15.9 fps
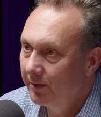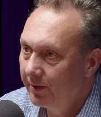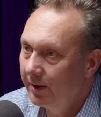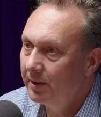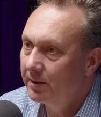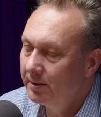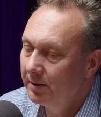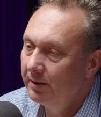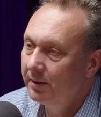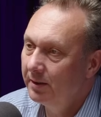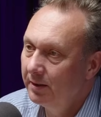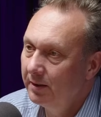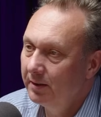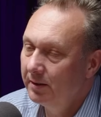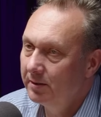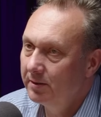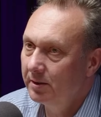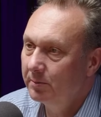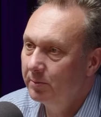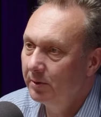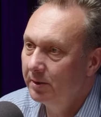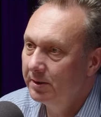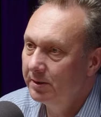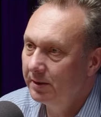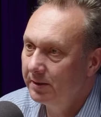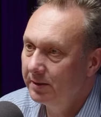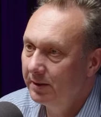things in drug policies,